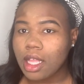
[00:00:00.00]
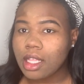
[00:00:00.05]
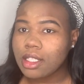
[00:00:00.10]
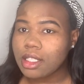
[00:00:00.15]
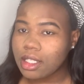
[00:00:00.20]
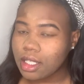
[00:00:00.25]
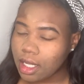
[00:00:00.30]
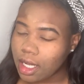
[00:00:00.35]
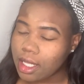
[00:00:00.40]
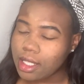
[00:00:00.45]

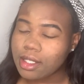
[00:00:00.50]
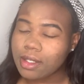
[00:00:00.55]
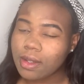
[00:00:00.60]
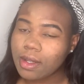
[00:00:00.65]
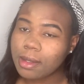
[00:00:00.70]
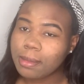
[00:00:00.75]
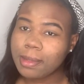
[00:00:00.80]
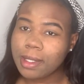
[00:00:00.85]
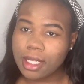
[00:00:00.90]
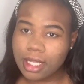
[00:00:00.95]
today's
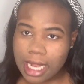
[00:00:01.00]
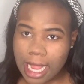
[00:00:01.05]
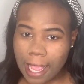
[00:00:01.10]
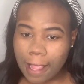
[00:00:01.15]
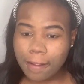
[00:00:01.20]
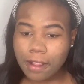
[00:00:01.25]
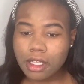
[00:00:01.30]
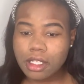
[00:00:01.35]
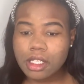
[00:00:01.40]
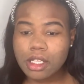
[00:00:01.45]
gonna be a day.
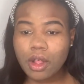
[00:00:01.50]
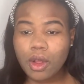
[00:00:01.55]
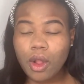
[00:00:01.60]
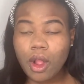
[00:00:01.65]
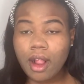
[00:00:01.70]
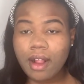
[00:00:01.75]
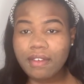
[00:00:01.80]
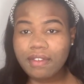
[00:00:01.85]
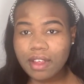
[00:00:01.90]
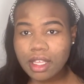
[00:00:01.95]
So
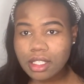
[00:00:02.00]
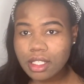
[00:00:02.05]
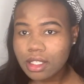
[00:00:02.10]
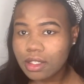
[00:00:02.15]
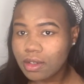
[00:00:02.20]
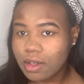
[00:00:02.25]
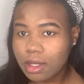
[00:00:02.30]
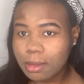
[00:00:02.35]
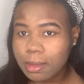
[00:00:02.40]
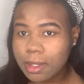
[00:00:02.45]
our face is
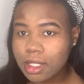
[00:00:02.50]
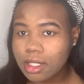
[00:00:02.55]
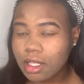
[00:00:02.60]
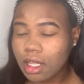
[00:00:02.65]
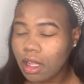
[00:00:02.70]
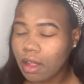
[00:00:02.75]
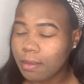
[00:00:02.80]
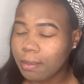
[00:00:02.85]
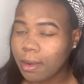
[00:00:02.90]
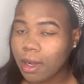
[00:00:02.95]
gonna be
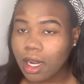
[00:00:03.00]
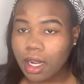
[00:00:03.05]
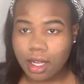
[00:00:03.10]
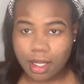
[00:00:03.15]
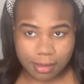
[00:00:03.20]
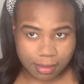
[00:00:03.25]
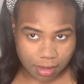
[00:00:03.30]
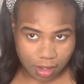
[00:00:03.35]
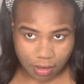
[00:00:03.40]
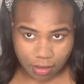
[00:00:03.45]
soft, but our
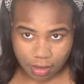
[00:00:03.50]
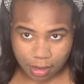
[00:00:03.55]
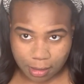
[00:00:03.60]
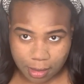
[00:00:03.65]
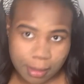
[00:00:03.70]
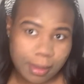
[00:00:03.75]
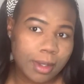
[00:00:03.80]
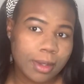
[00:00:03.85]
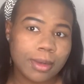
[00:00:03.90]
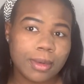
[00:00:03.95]
lips are gonna be
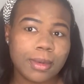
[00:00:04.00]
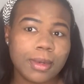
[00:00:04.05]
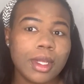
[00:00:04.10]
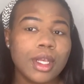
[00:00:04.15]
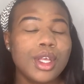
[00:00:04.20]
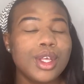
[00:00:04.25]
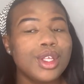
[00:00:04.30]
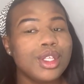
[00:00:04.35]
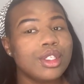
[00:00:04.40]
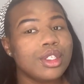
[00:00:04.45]
bold.
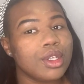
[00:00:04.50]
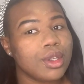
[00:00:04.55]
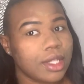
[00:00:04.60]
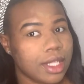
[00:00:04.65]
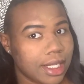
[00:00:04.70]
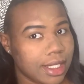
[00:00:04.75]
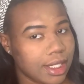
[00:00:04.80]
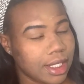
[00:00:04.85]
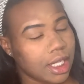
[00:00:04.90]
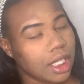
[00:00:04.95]
So
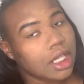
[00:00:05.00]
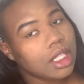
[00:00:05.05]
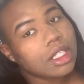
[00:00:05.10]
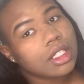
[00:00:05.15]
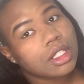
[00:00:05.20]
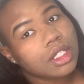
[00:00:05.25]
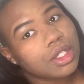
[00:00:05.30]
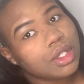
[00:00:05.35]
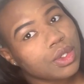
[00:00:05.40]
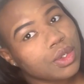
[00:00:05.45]
let's get this
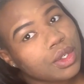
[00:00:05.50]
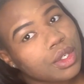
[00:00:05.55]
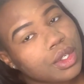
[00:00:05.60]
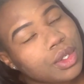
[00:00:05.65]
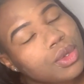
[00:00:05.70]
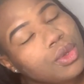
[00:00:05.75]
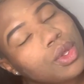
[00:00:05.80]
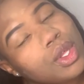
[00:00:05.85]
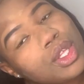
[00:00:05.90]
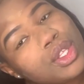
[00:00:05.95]

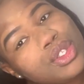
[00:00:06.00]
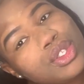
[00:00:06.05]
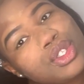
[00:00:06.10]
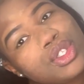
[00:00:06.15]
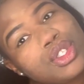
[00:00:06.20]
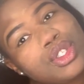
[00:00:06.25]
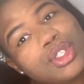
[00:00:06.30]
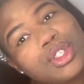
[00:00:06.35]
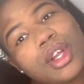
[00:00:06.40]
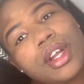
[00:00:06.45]
tutorial
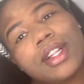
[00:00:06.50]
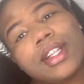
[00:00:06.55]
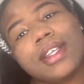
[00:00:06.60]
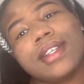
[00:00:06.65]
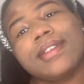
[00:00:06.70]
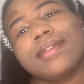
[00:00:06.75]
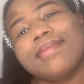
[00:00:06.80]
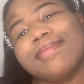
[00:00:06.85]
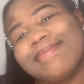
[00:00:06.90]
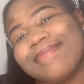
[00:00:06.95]

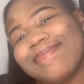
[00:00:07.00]
started.